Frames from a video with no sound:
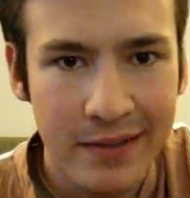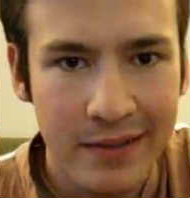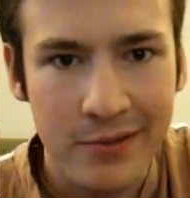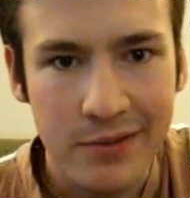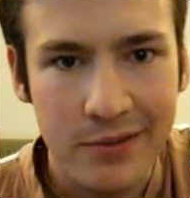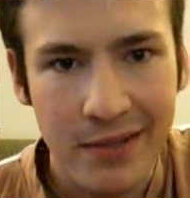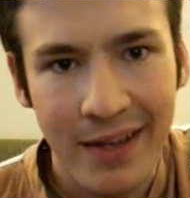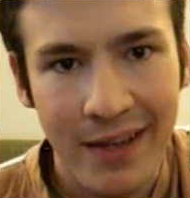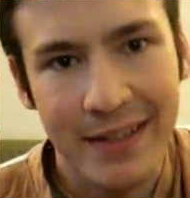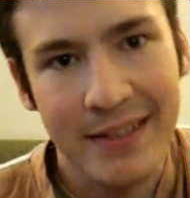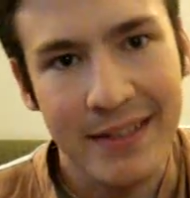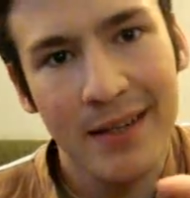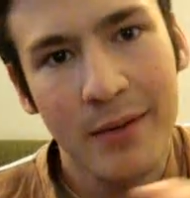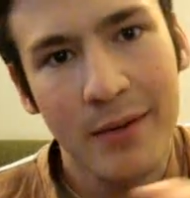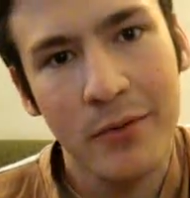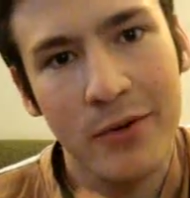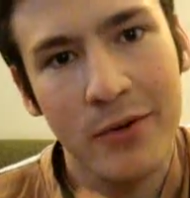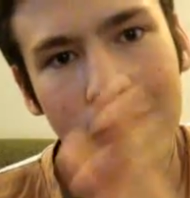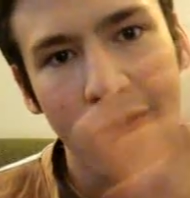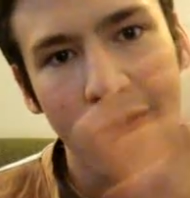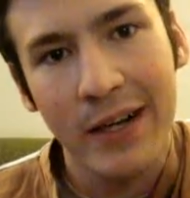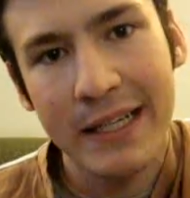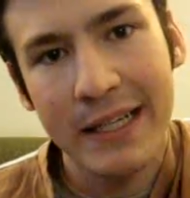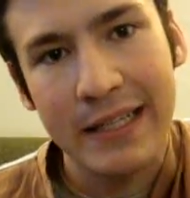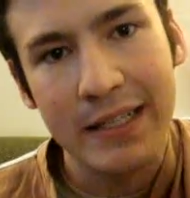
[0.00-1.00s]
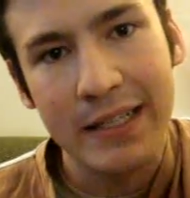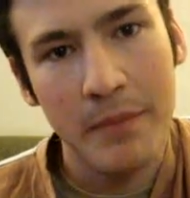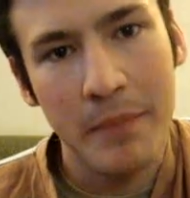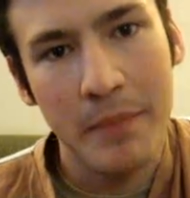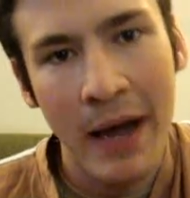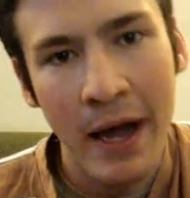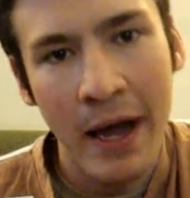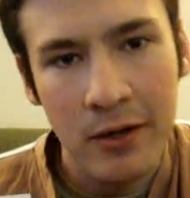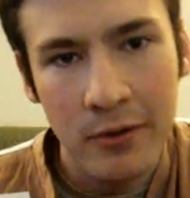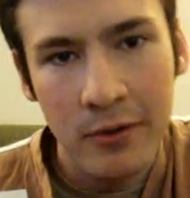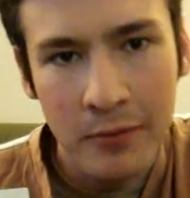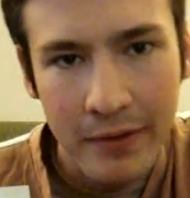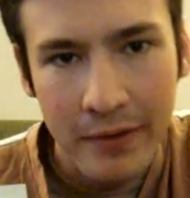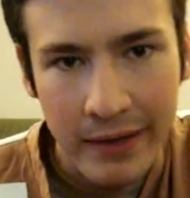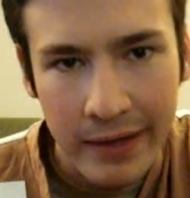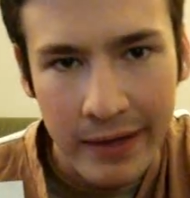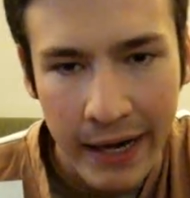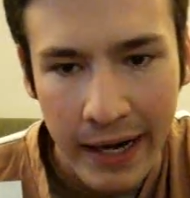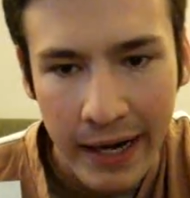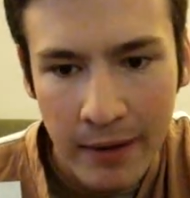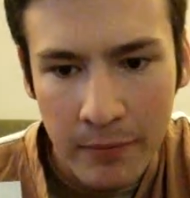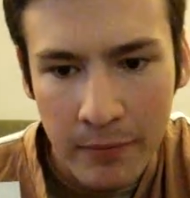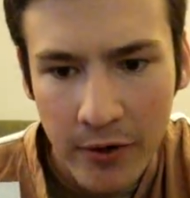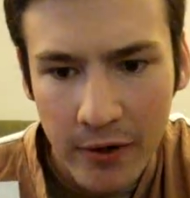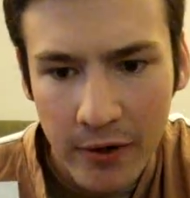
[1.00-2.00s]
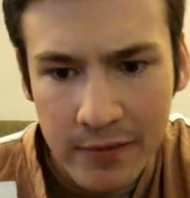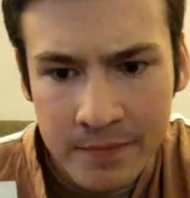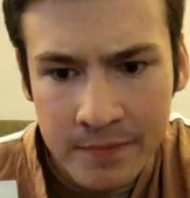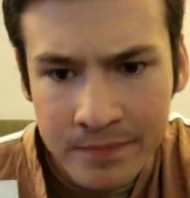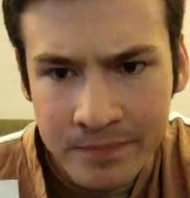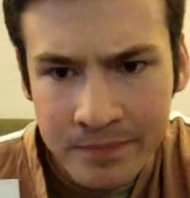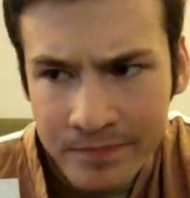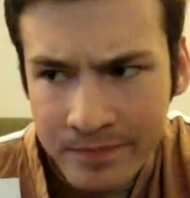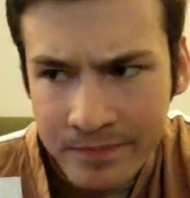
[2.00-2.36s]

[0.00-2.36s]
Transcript: It was like someone running into battle with a camera.